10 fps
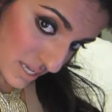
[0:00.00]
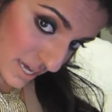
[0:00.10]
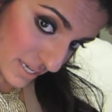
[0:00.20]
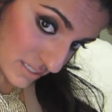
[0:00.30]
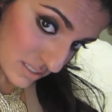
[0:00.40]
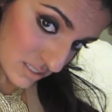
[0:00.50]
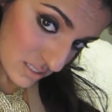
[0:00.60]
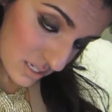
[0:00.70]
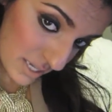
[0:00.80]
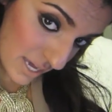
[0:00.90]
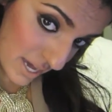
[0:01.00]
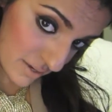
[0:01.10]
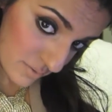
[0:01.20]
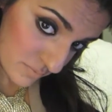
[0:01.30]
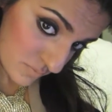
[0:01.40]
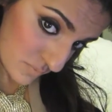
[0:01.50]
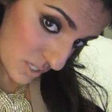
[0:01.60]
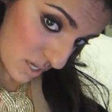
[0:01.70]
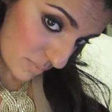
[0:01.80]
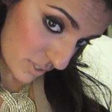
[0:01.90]
And again,
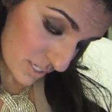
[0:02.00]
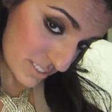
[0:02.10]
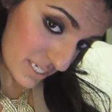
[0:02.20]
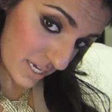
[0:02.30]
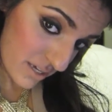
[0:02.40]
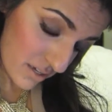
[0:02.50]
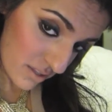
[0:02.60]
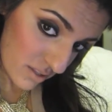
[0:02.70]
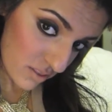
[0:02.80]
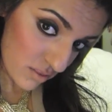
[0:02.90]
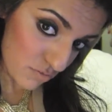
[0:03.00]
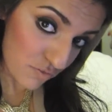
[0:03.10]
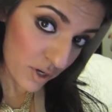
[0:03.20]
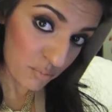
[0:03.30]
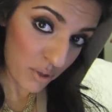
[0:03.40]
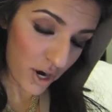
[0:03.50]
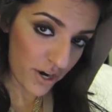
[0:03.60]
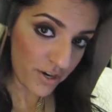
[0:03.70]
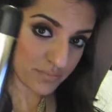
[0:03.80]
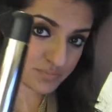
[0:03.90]
I'm going to take the front
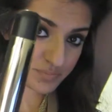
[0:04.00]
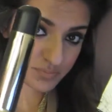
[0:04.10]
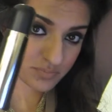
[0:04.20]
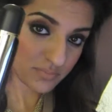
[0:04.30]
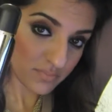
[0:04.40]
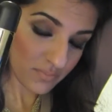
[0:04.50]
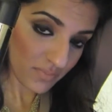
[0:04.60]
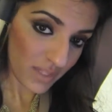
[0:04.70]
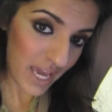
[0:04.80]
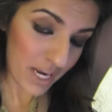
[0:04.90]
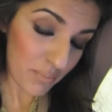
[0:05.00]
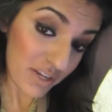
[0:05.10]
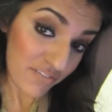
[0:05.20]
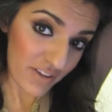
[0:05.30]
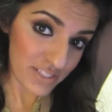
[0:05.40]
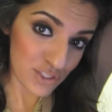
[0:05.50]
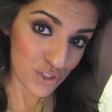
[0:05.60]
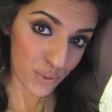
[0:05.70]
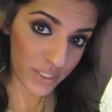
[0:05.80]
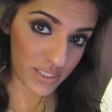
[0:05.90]
part, and I'm going to face it
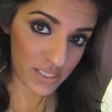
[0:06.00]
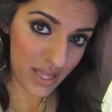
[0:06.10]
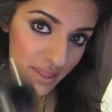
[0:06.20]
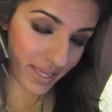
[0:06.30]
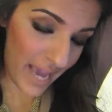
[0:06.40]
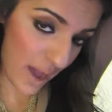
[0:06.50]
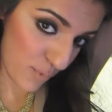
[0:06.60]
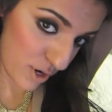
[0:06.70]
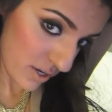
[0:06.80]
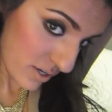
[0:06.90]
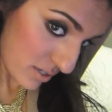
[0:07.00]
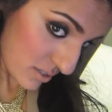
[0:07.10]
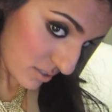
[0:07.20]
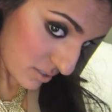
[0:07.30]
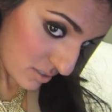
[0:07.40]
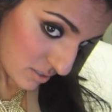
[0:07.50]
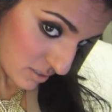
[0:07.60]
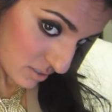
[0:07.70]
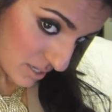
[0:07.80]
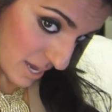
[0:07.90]
towards the camera.
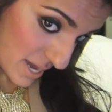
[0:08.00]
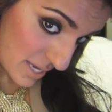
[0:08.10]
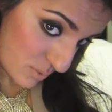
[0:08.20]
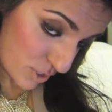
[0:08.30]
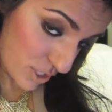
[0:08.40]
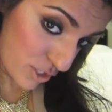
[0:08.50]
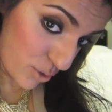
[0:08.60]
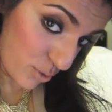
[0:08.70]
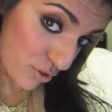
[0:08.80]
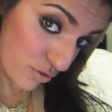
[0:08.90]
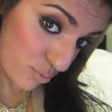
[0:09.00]
And we're going to go to the